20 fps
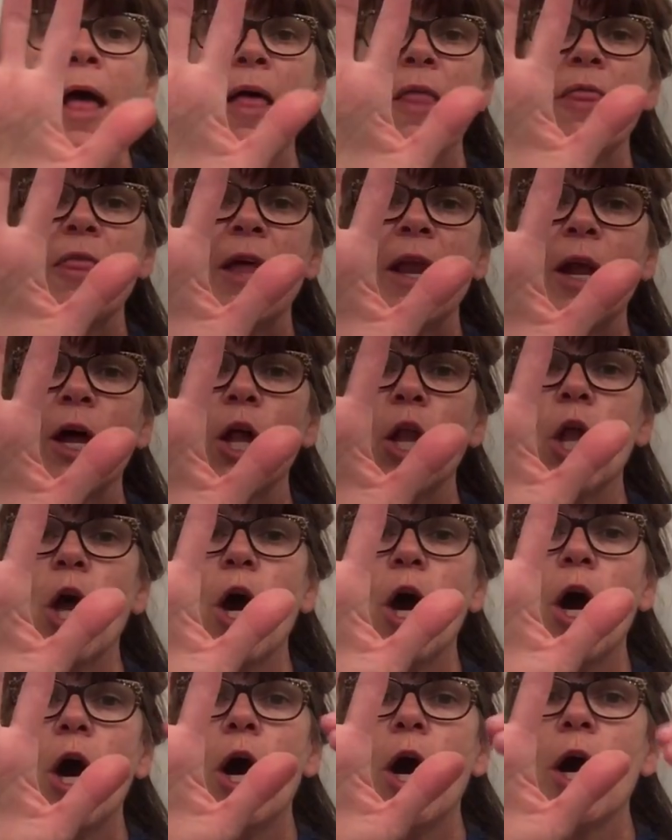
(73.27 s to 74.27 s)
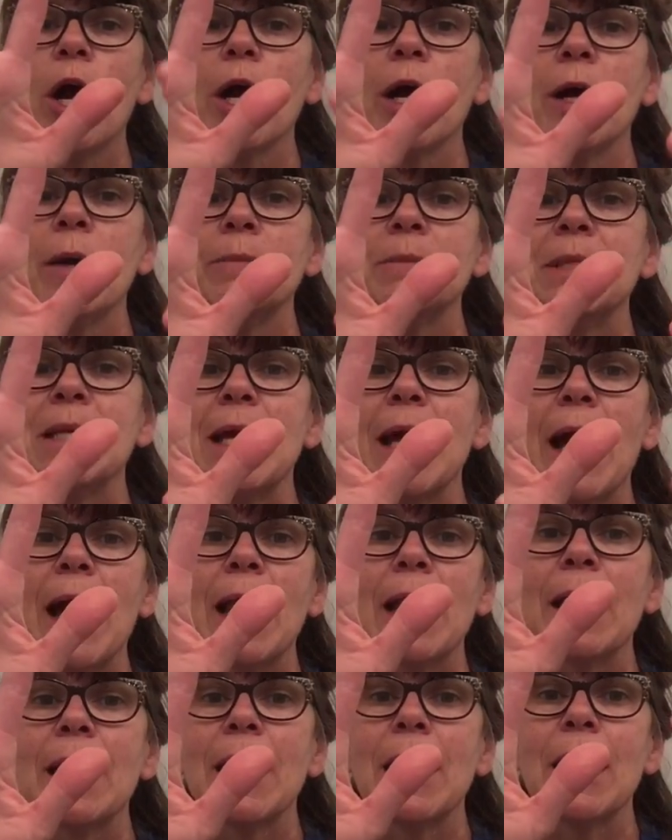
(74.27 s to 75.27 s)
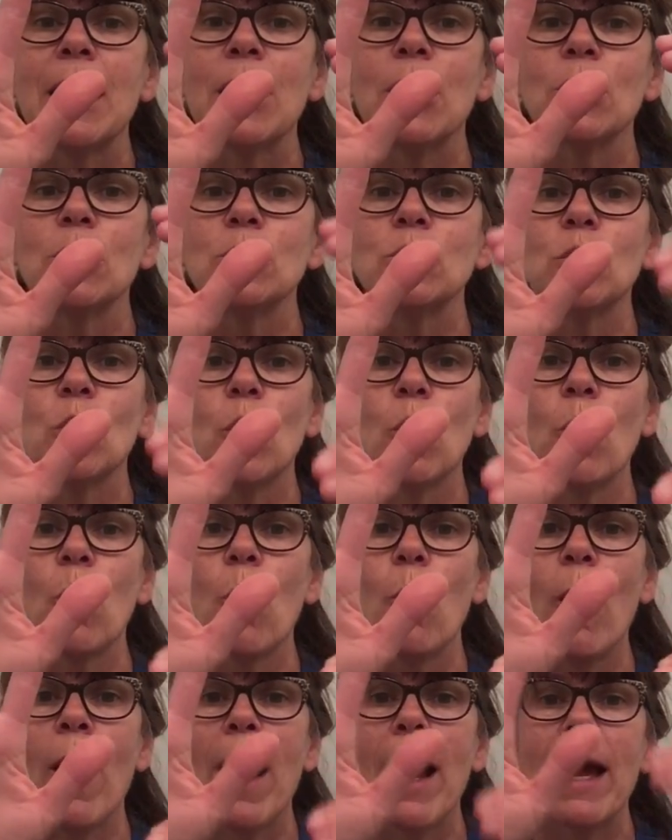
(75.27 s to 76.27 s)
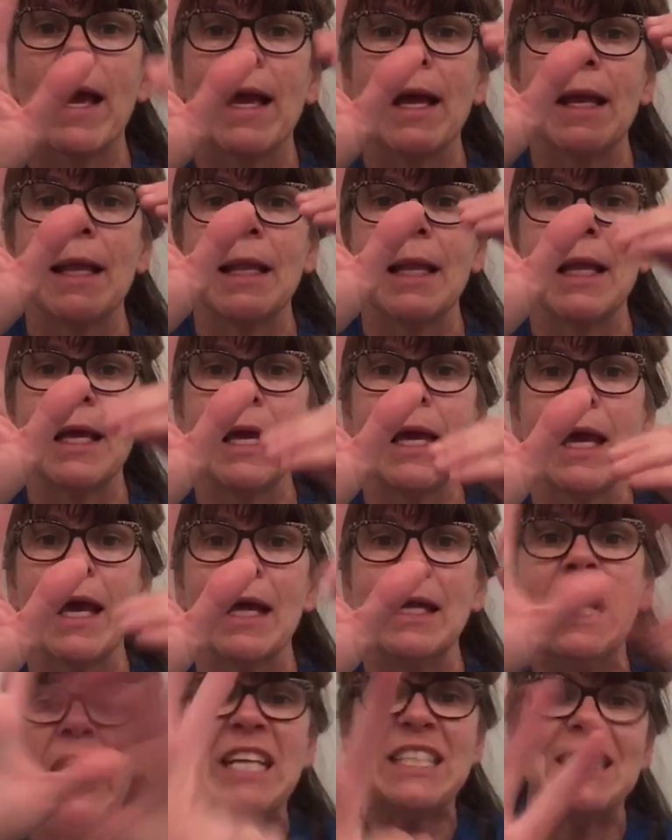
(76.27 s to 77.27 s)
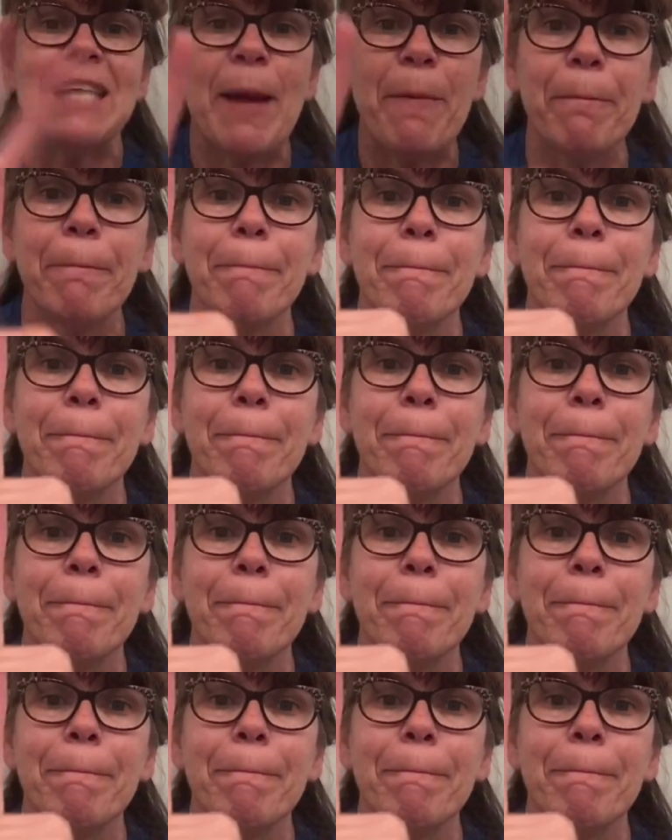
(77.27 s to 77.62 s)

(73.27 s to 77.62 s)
Then along comes the alligator so quietly. Snap!